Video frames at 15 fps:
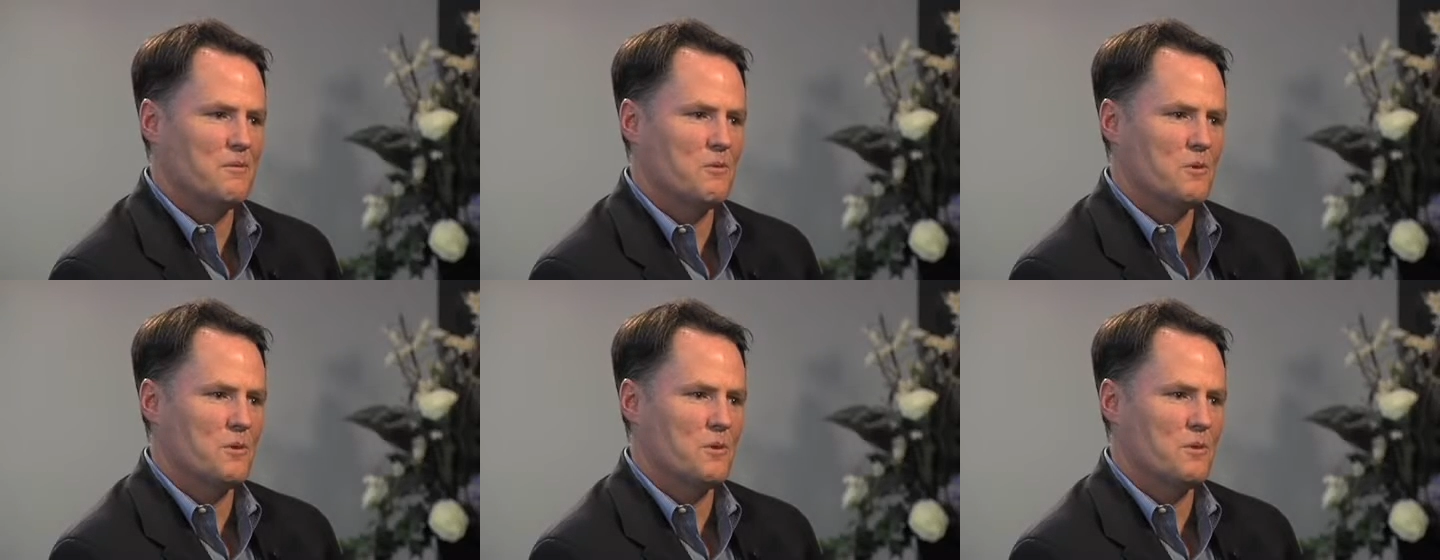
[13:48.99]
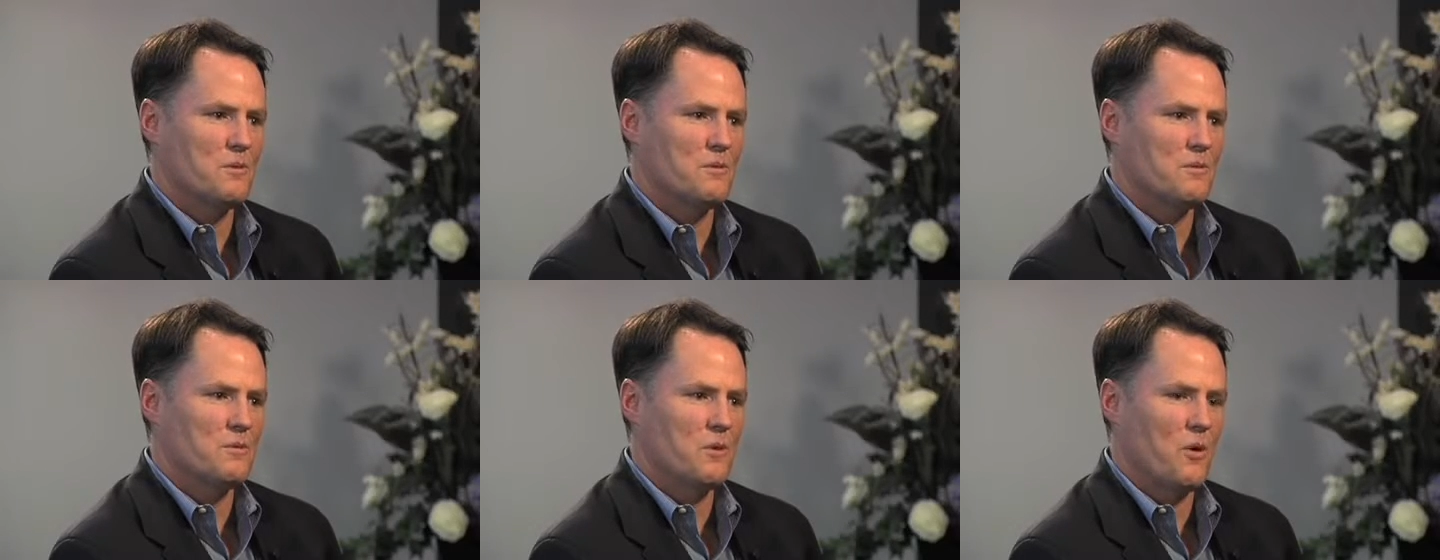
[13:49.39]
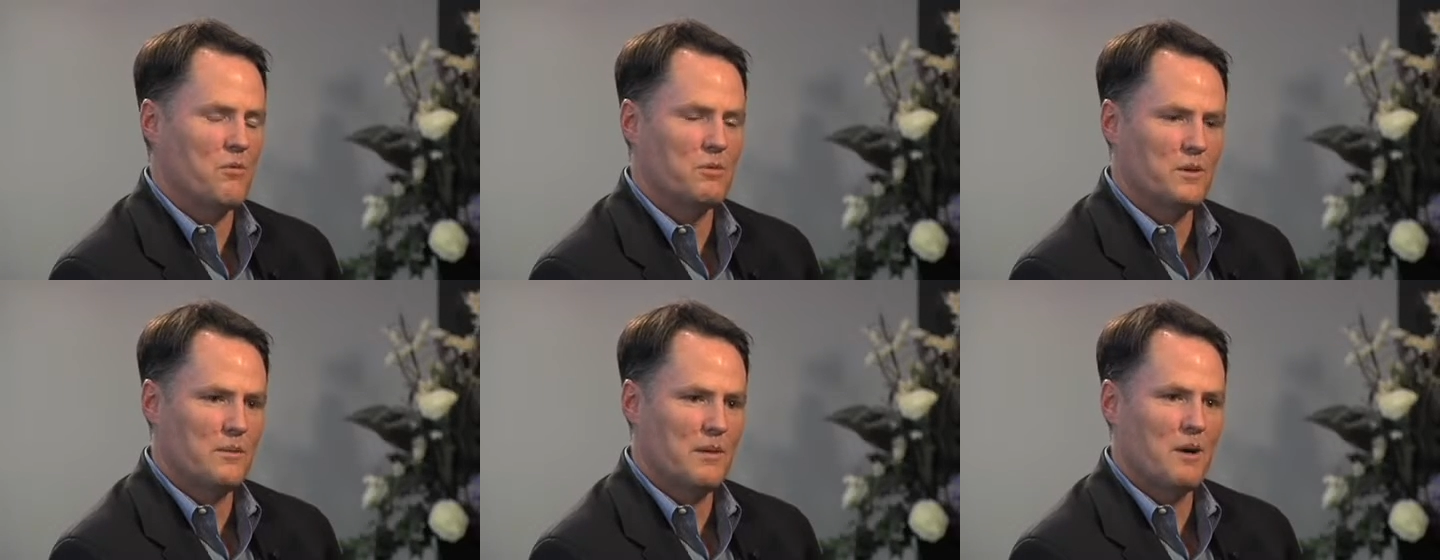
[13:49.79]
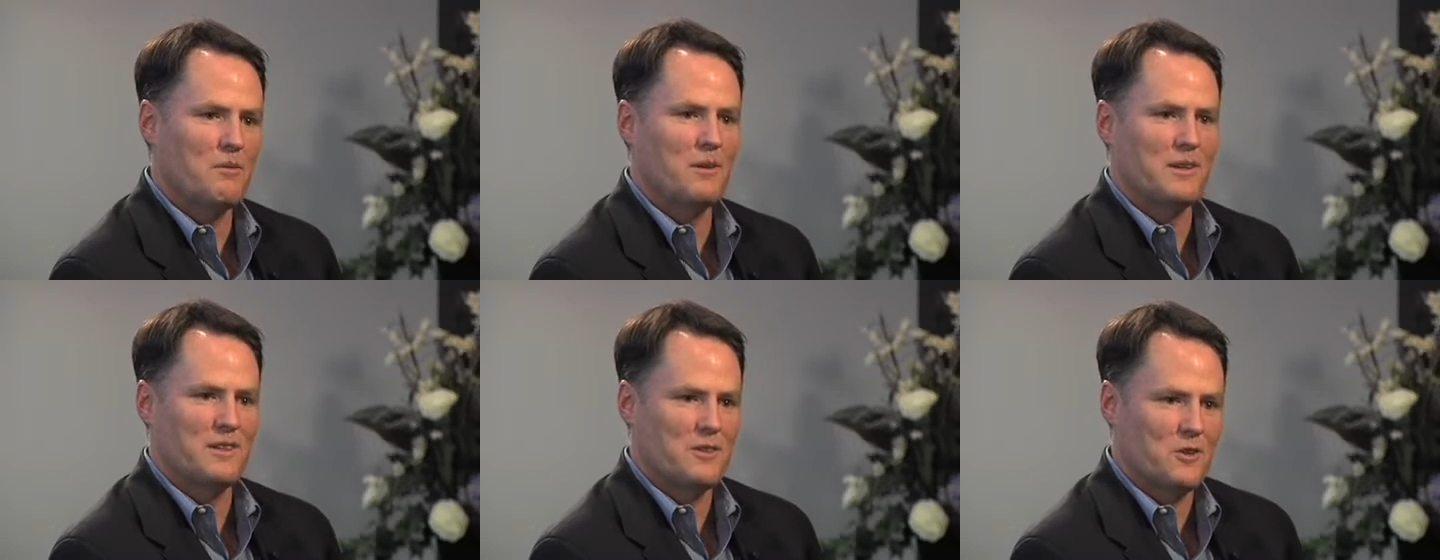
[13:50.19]
We're hopefully about
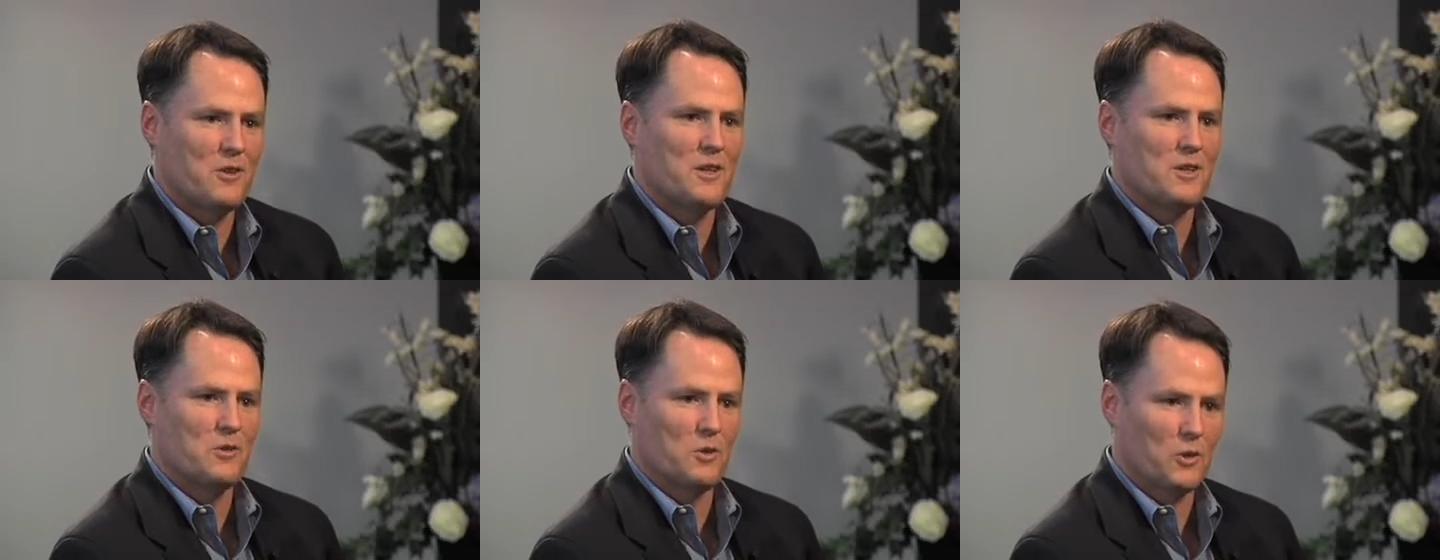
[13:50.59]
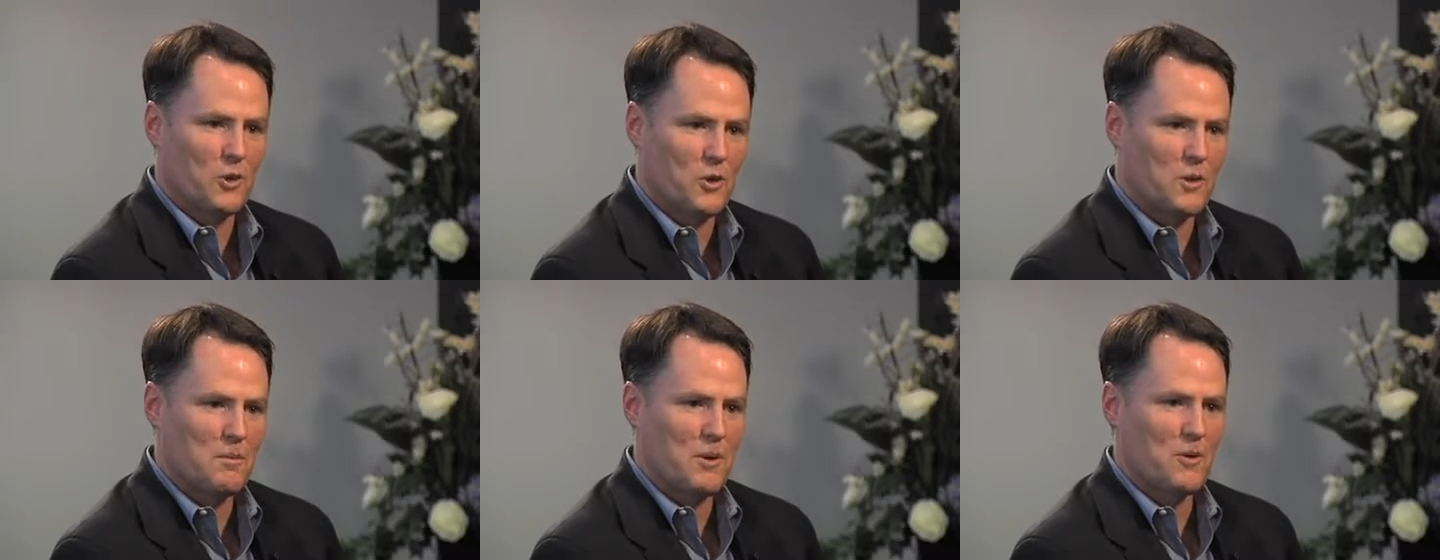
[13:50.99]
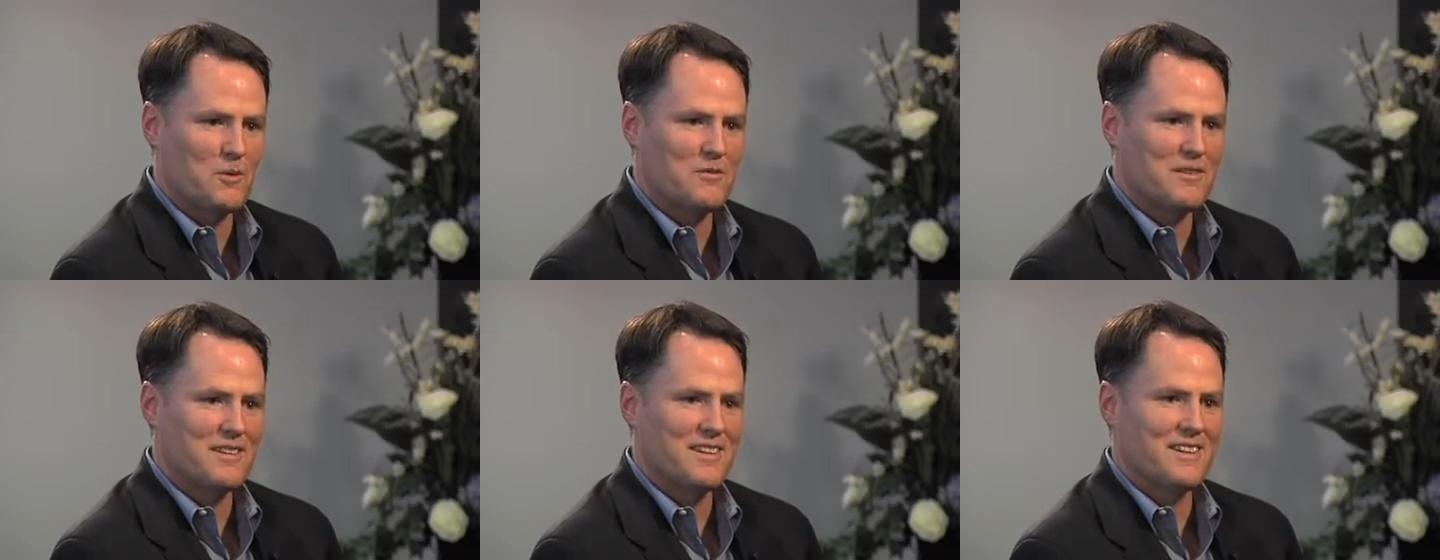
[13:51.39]
ready to turn into a locomotive.